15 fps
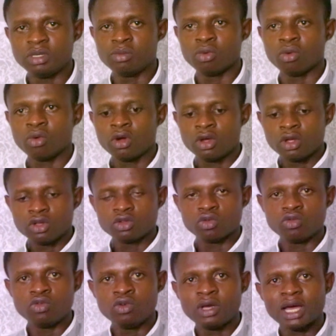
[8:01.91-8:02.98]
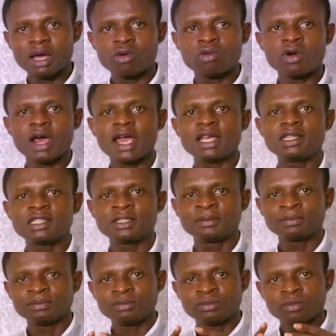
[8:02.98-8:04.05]
people. So you can write
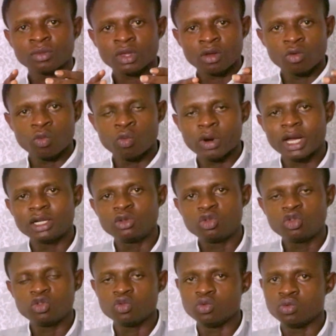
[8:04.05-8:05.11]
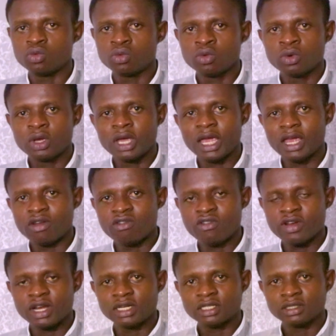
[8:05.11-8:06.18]
1 to
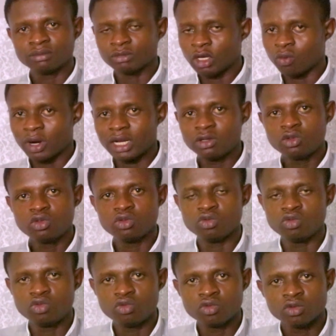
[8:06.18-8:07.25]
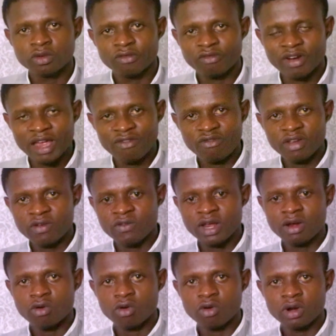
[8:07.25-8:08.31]
100, 1 to
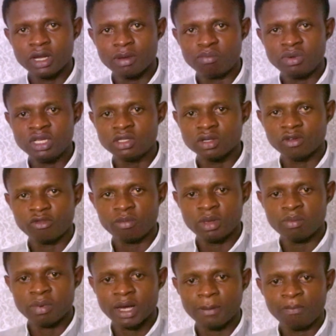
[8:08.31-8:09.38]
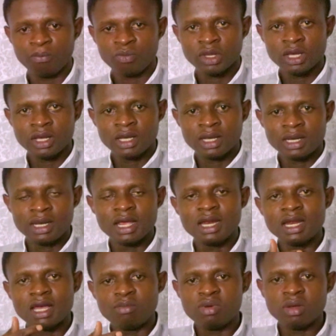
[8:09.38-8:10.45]
500 on a piece of paper.
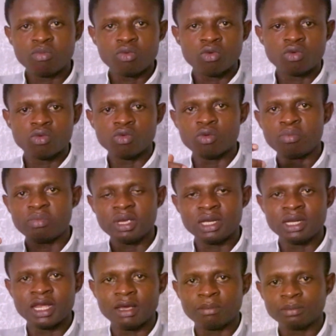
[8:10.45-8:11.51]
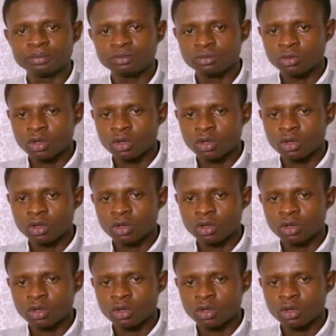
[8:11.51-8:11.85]
Then the people will pick them